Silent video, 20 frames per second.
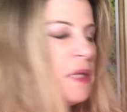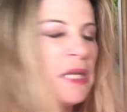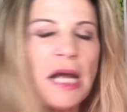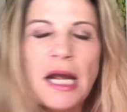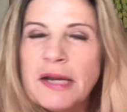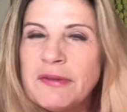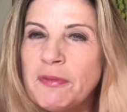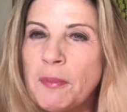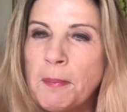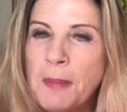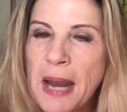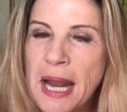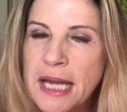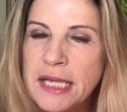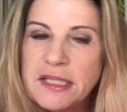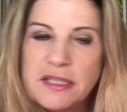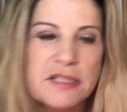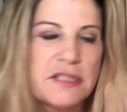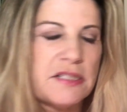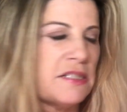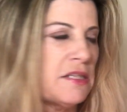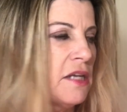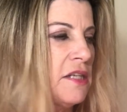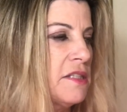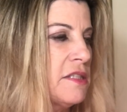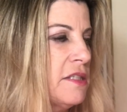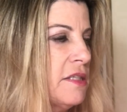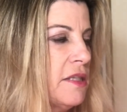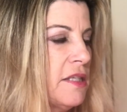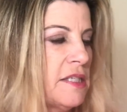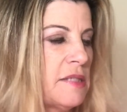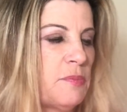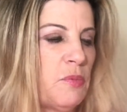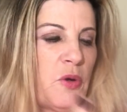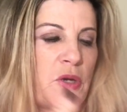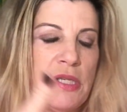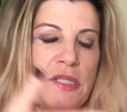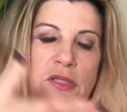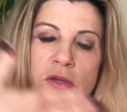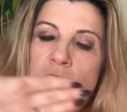he kind of abandons us at this
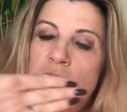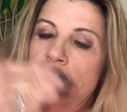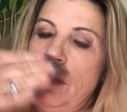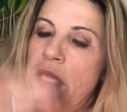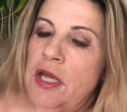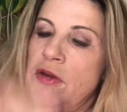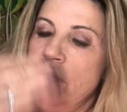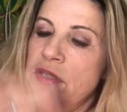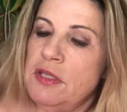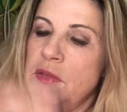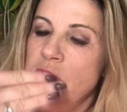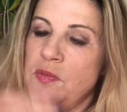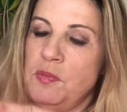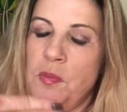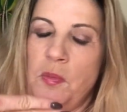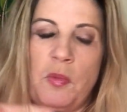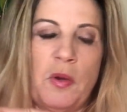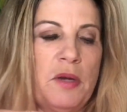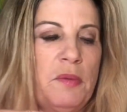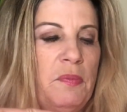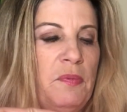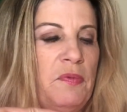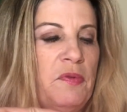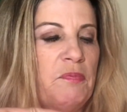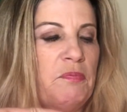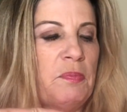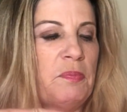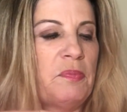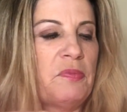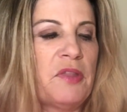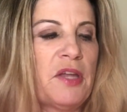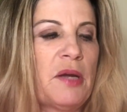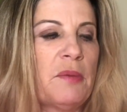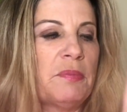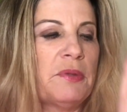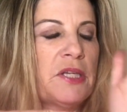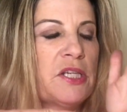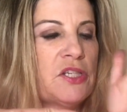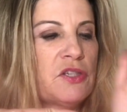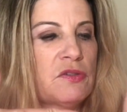point. So here's one thing of
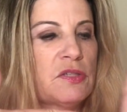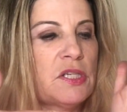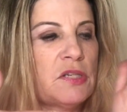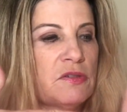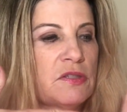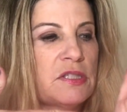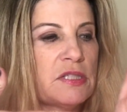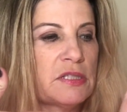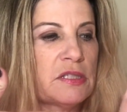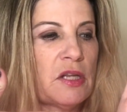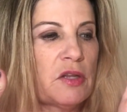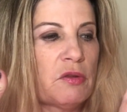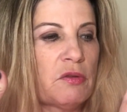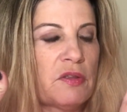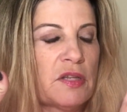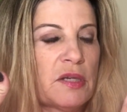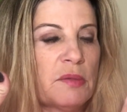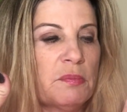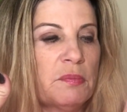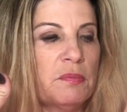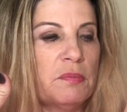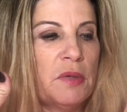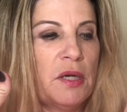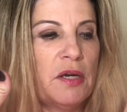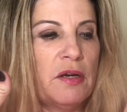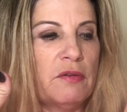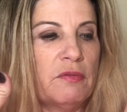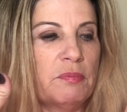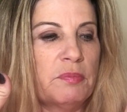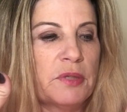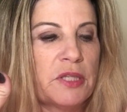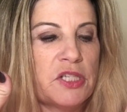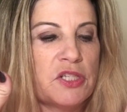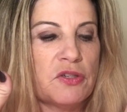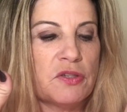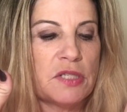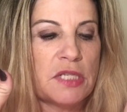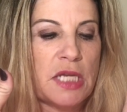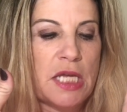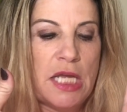bleachers. Here's this other thing of
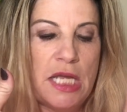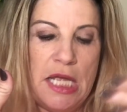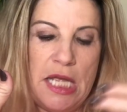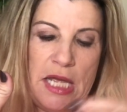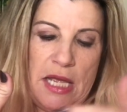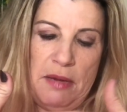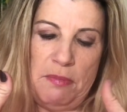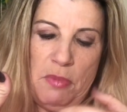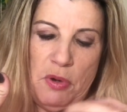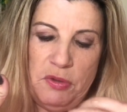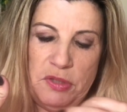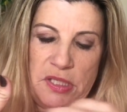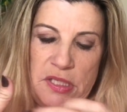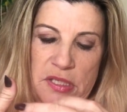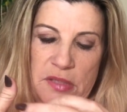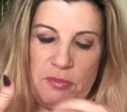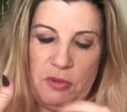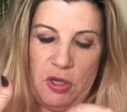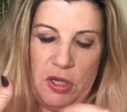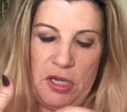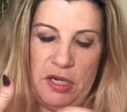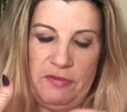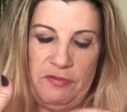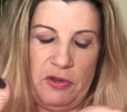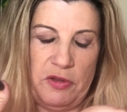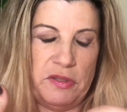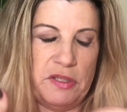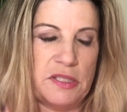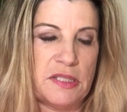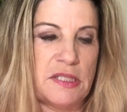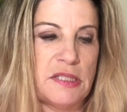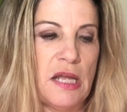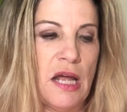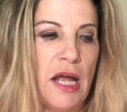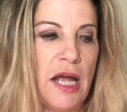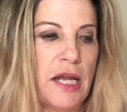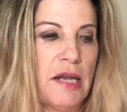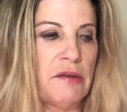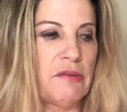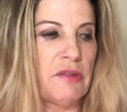bleachers. And most of them are kind of on this
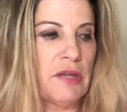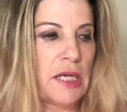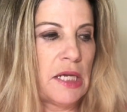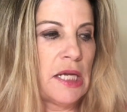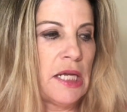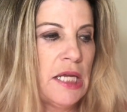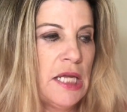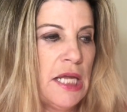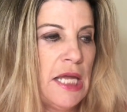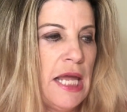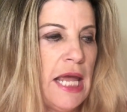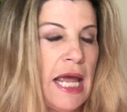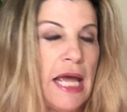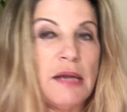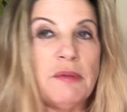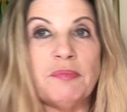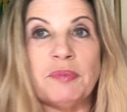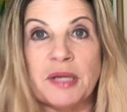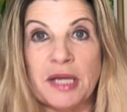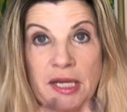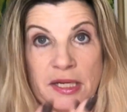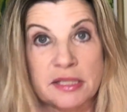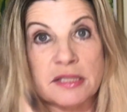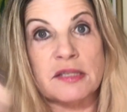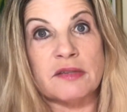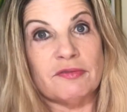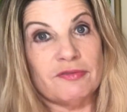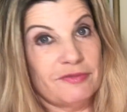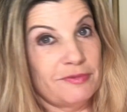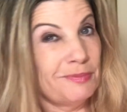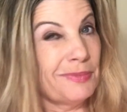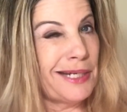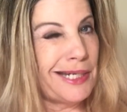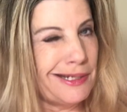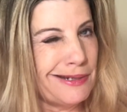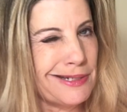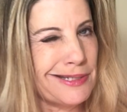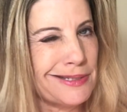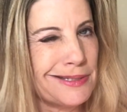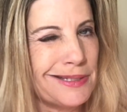side thing. And because of my
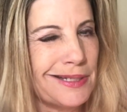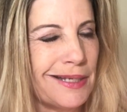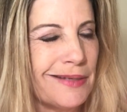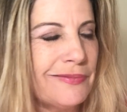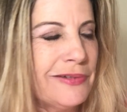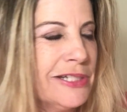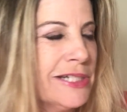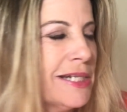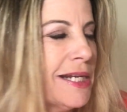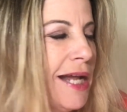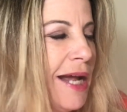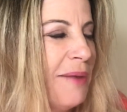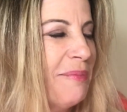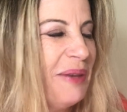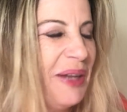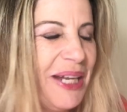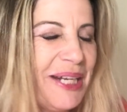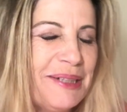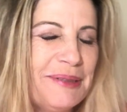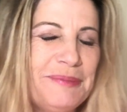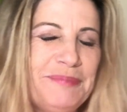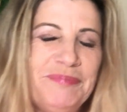years in television, I'm like,